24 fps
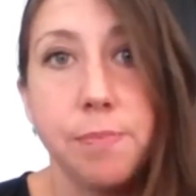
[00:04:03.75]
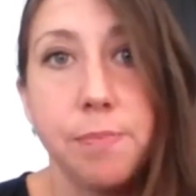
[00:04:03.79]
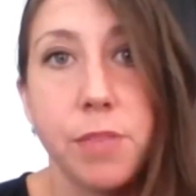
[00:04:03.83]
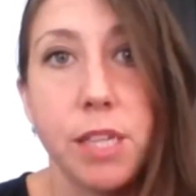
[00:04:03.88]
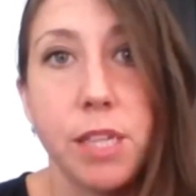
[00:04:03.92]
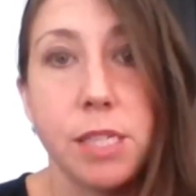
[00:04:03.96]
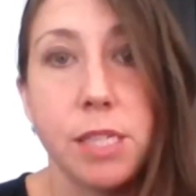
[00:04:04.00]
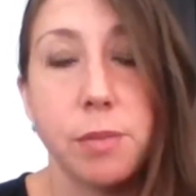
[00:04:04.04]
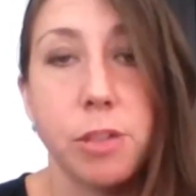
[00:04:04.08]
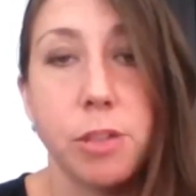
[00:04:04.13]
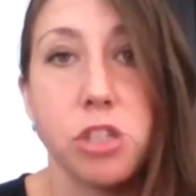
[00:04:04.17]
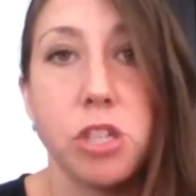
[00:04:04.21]

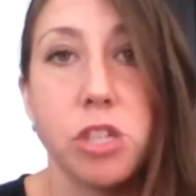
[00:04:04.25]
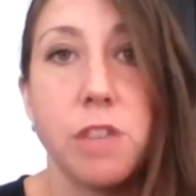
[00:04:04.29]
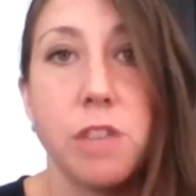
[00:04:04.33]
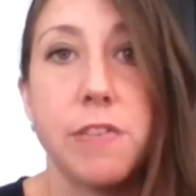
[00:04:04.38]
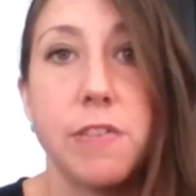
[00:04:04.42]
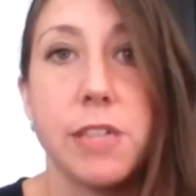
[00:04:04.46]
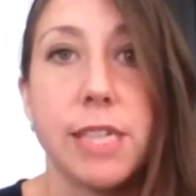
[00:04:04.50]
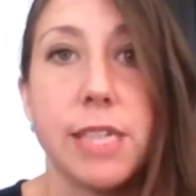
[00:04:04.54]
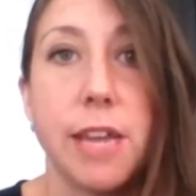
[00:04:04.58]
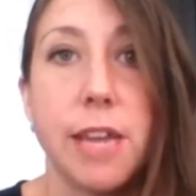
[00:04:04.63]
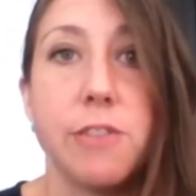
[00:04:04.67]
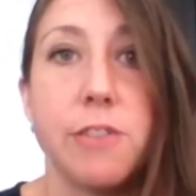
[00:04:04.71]
especially if
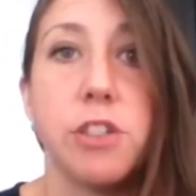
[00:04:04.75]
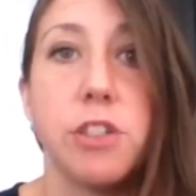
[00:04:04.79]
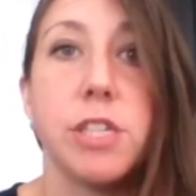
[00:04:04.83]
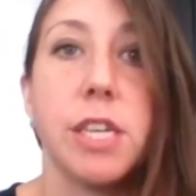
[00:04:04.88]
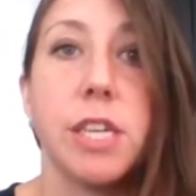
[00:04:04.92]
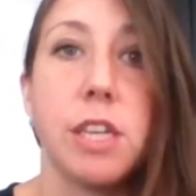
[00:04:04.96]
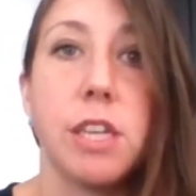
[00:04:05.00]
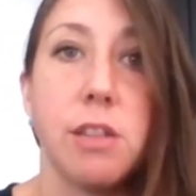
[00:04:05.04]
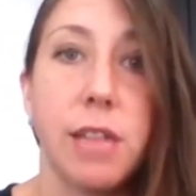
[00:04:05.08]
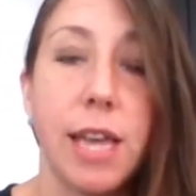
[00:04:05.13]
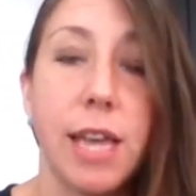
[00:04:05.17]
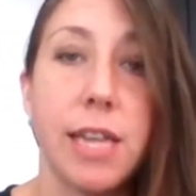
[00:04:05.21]
it's
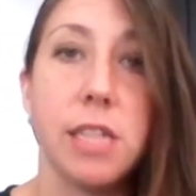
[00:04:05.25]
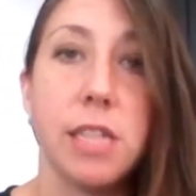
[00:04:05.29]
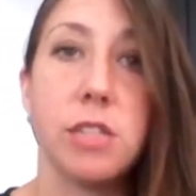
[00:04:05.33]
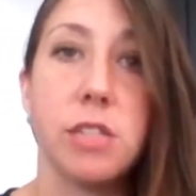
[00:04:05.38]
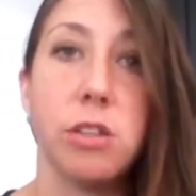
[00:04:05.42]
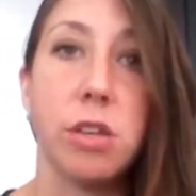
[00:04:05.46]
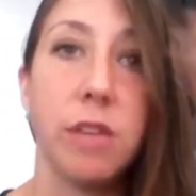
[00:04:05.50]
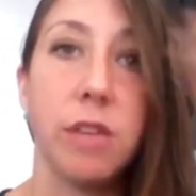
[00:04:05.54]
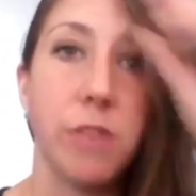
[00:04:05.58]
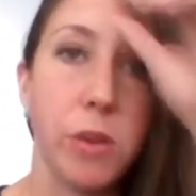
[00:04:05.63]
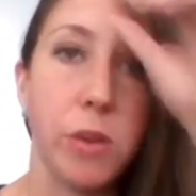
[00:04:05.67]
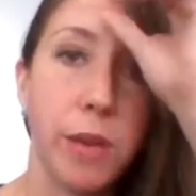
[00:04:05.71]
diverticulitis,
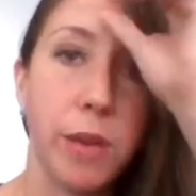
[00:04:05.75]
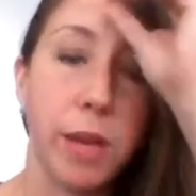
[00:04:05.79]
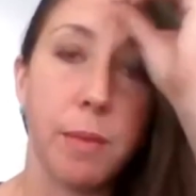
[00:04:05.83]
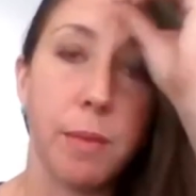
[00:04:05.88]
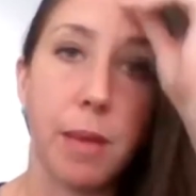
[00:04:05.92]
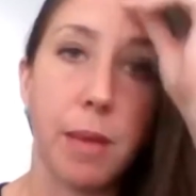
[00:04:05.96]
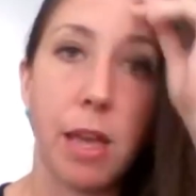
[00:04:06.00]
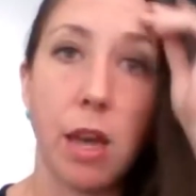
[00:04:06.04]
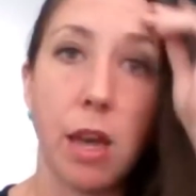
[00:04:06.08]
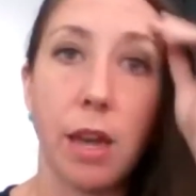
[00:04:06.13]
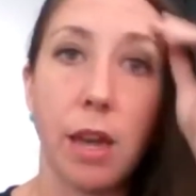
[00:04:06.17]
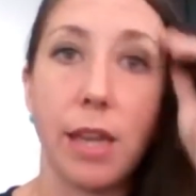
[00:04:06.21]
they'll give you
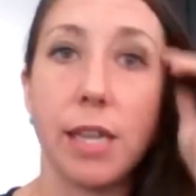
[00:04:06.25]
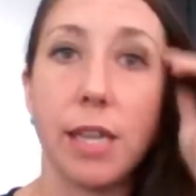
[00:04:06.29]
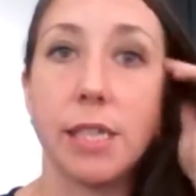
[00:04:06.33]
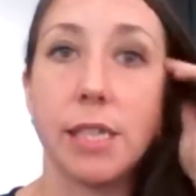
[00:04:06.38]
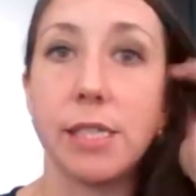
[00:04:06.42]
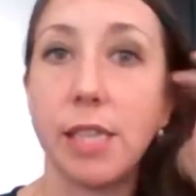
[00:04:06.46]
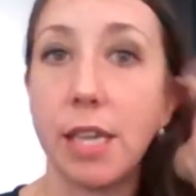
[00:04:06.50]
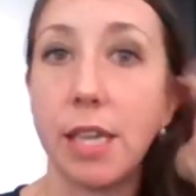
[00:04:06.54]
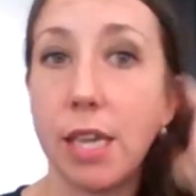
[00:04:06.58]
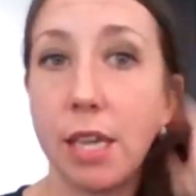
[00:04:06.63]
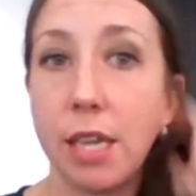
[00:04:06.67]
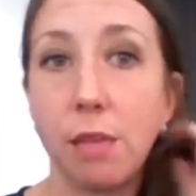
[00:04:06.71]
antibiotics
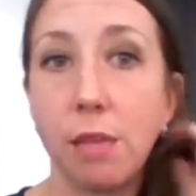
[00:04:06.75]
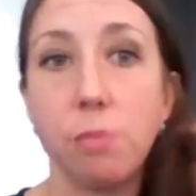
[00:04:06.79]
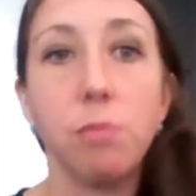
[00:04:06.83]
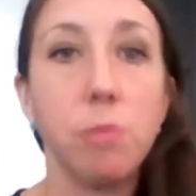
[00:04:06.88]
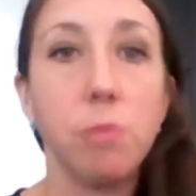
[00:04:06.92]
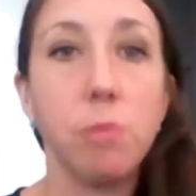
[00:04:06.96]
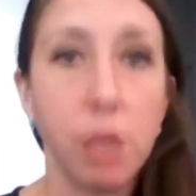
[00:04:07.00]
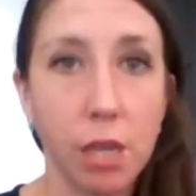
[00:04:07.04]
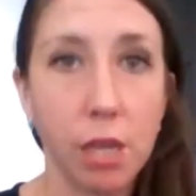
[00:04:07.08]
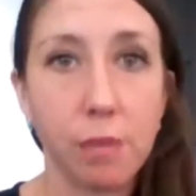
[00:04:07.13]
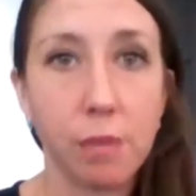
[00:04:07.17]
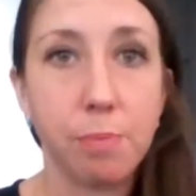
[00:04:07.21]
thinking
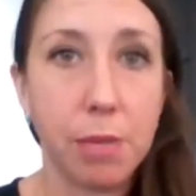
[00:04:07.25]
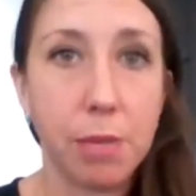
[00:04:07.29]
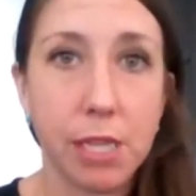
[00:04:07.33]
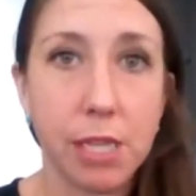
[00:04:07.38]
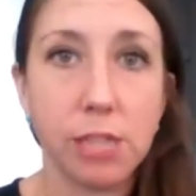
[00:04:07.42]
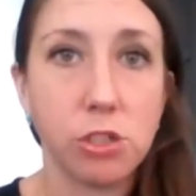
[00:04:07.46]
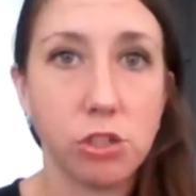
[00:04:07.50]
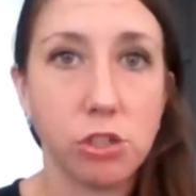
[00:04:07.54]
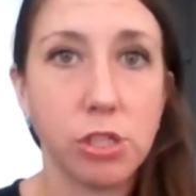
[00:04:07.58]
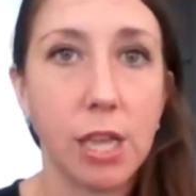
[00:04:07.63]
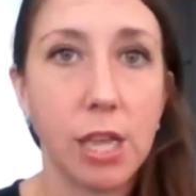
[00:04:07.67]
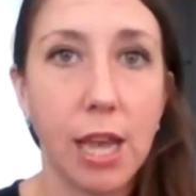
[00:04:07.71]
because
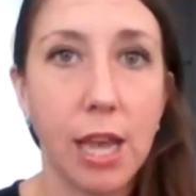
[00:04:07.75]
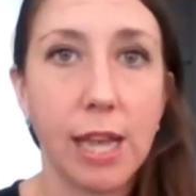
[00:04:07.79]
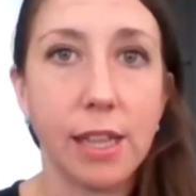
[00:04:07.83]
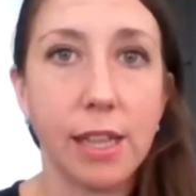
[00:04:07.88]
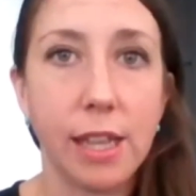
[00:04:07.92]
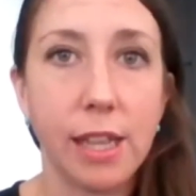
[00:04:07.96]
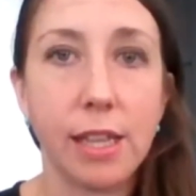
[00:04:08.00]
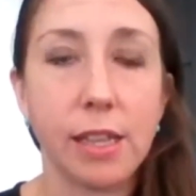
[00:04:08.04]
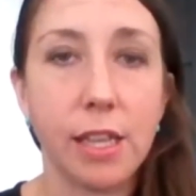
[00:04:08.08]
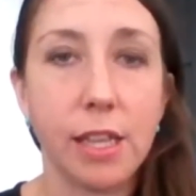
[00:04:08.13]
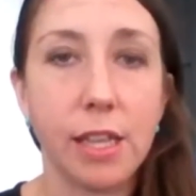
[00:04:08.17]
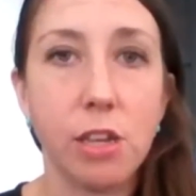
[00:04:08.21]
there's the high
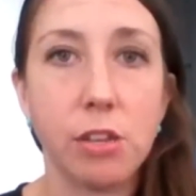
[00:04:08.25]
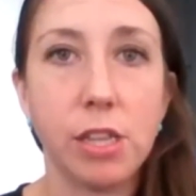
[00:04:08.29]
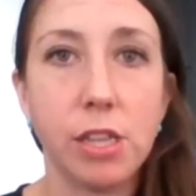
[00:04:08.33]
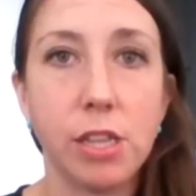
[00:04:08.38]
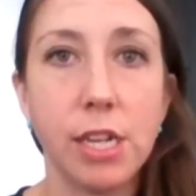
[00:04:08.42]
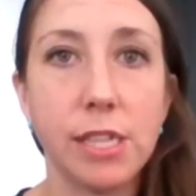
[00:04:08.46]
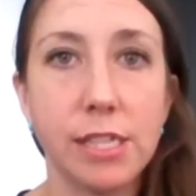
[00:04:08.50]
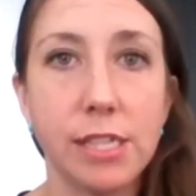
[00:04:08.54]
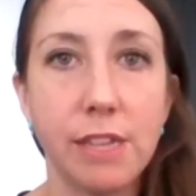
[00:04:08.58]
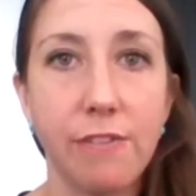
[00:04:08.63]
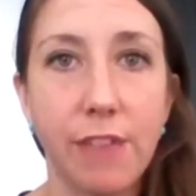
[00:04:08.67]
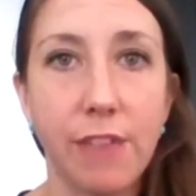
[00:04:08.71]
likelihood that
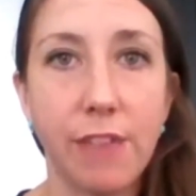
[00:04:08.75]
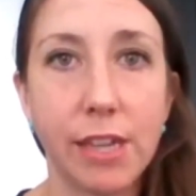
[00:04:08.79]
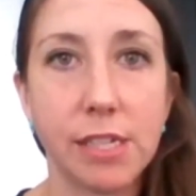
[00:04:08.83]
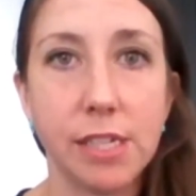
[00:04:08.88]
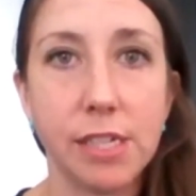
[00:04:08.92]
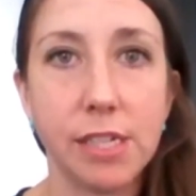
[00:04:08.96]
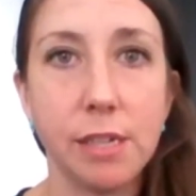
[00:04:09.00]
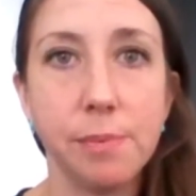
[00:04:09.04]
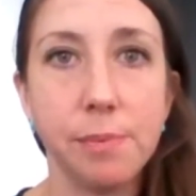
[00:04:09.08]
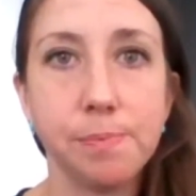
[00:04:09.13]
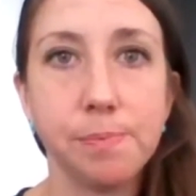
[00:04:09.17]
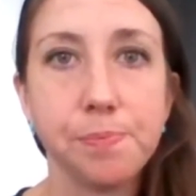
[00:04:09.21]
it's
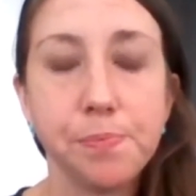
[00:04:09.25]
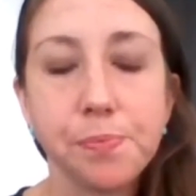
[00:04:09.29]
infected.